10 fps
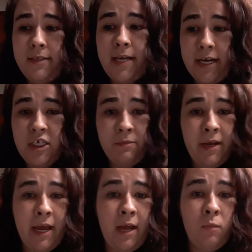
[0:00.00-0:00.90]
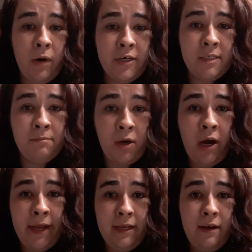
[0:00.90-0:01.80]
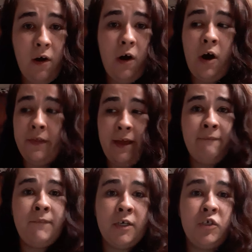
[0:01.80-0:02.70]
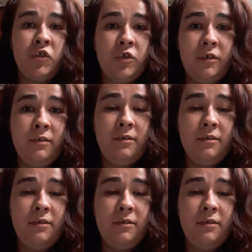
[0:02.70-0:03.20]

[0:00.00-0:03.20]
Ketchman had worked and bought all that furniture